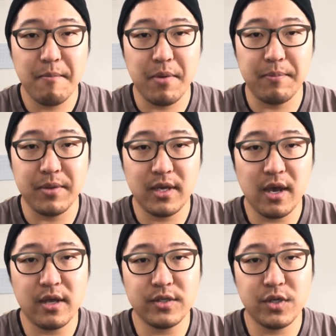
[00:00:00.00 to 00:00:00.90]
but
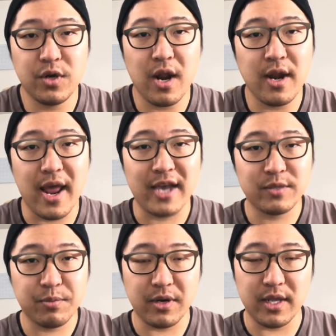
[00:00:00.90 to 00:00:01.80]
because you're not an
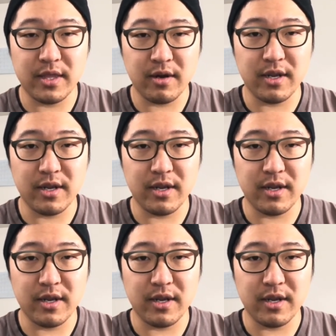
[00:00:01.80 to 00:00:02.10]
expert in their